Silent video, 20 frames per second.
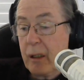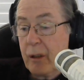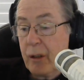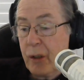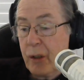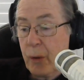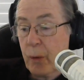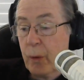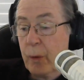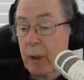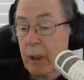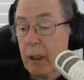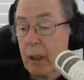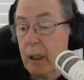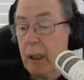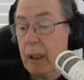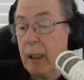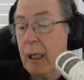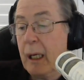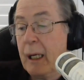Sean
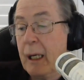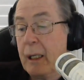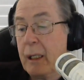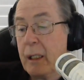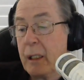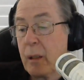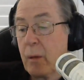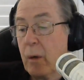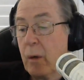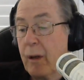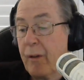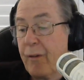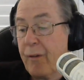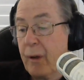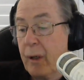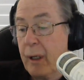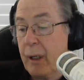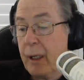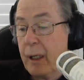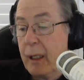guy, are
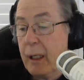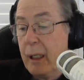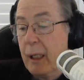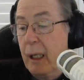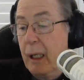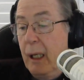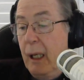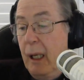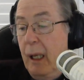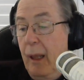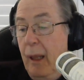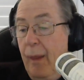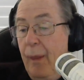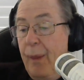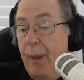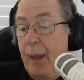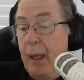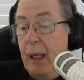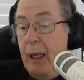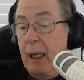disqualified.
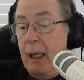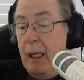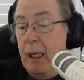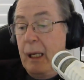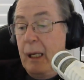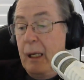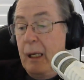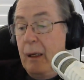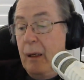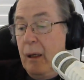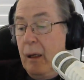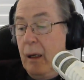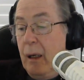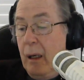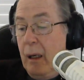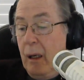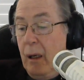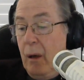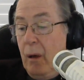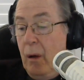They
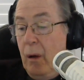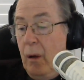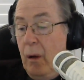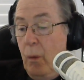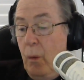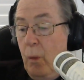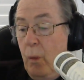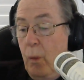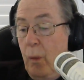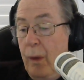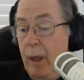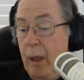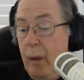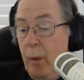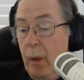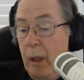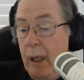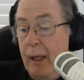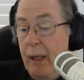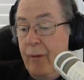
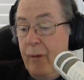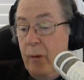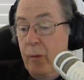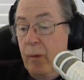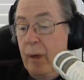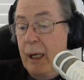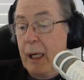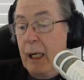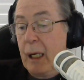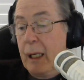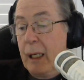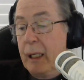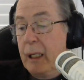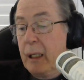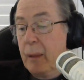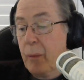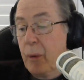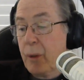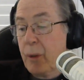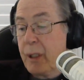will have a running
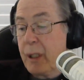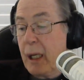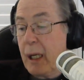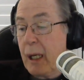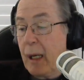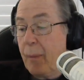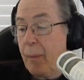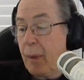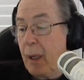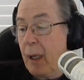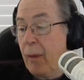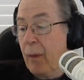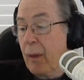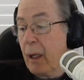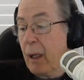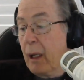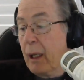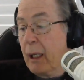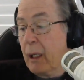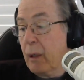leaderboard set up, and
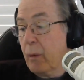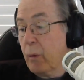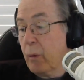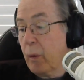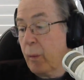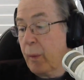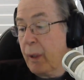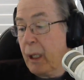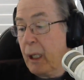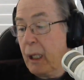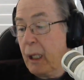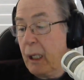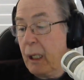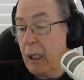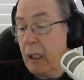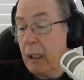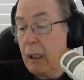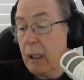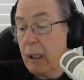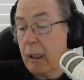the link will be
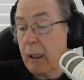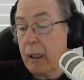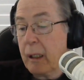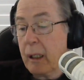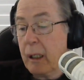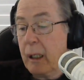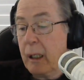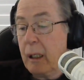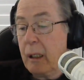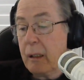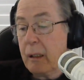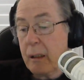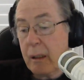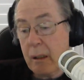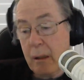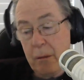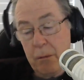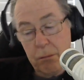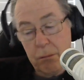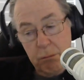here. Okay,
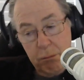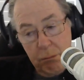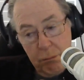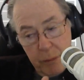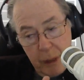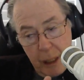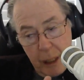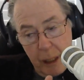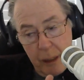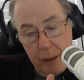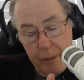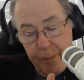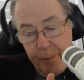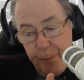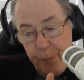so there you go.